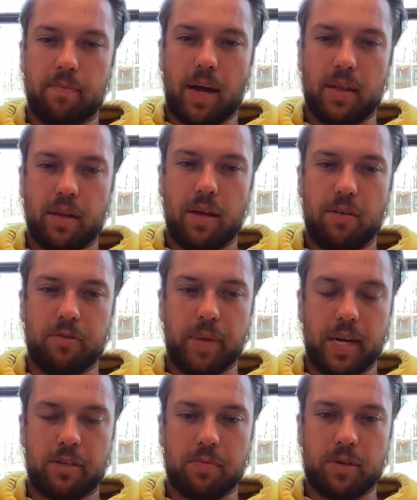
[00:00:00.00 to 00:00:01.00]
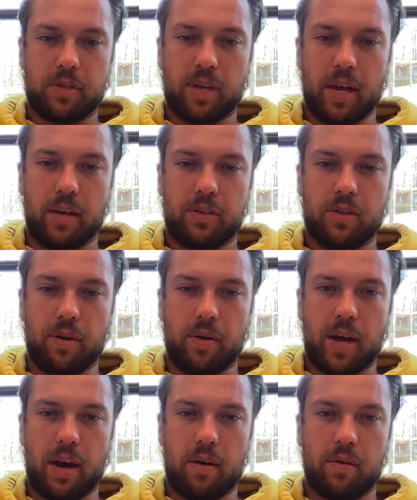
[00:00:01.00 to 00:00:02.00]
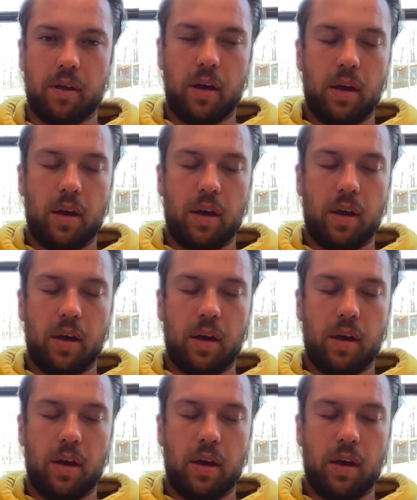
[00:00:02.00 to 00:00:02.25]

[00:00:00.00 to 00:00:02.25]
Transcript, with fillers: I think he's made some mistakes, no doubt.